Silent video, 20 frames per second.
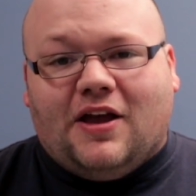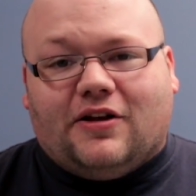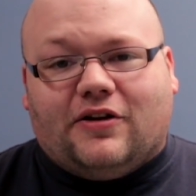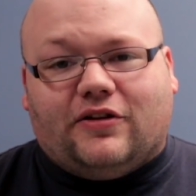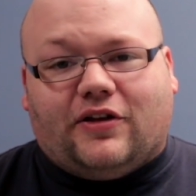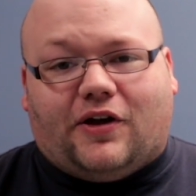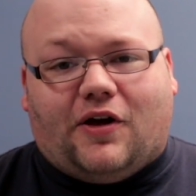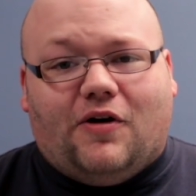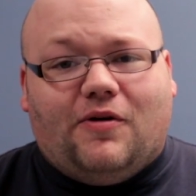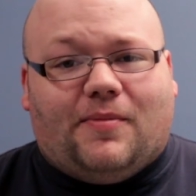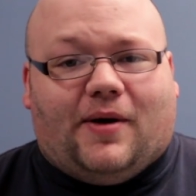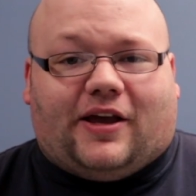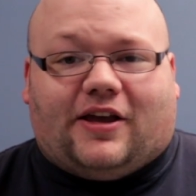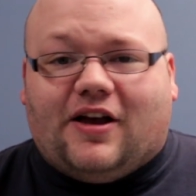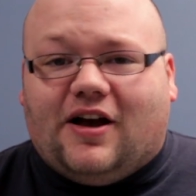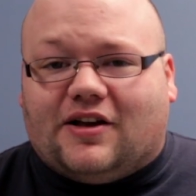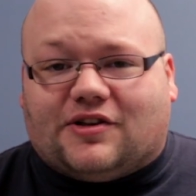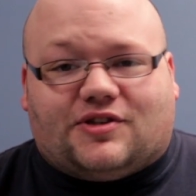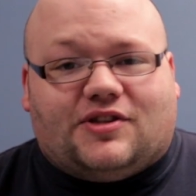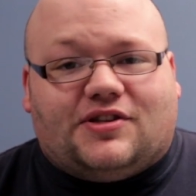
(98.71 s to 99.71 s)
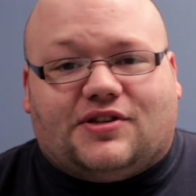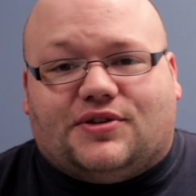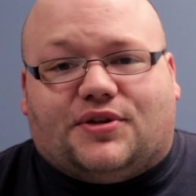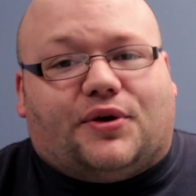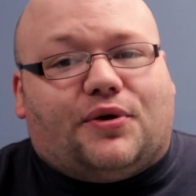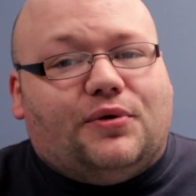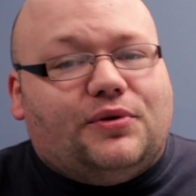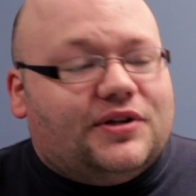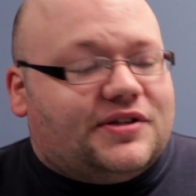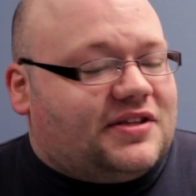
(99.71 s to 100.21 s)
You're like, oh my gosh, this is the
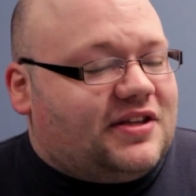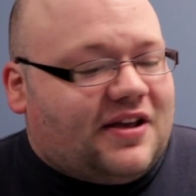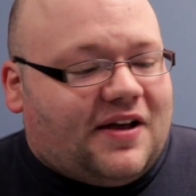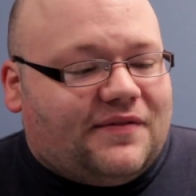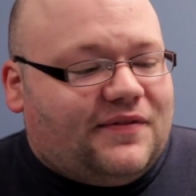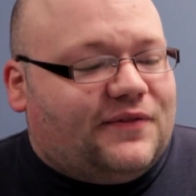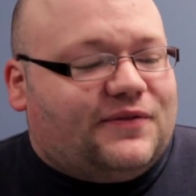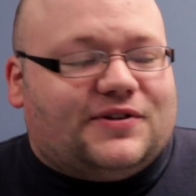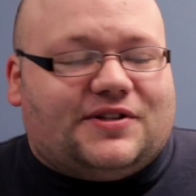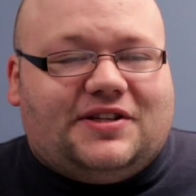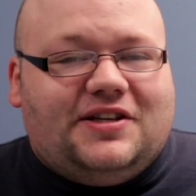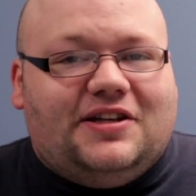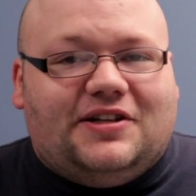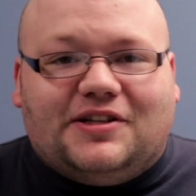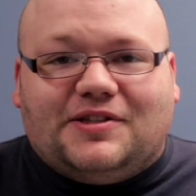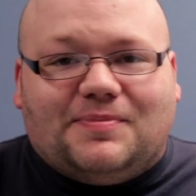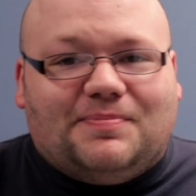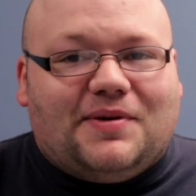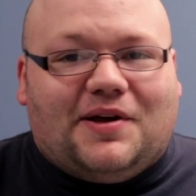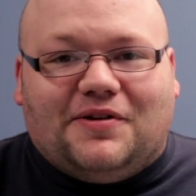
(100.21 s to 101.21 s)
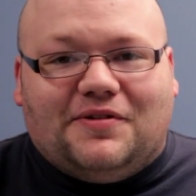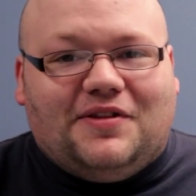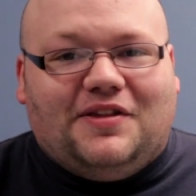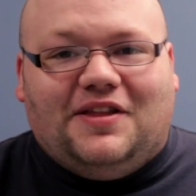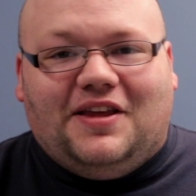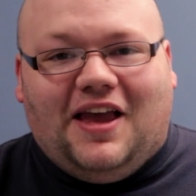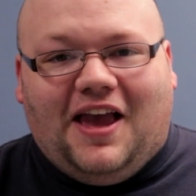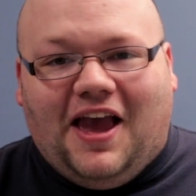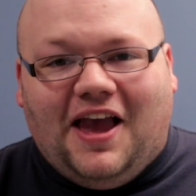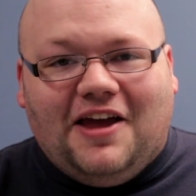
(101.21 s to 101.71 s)
coolest thing I've ever seen. It's better than
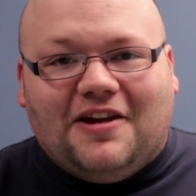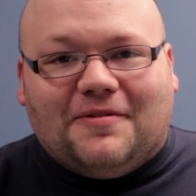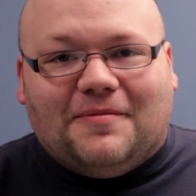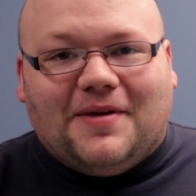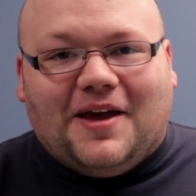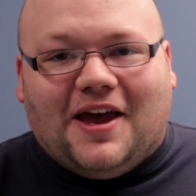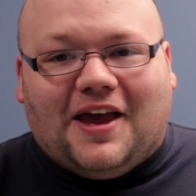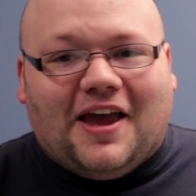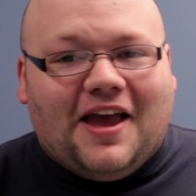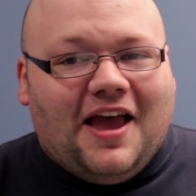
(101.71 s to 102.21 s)
the anime.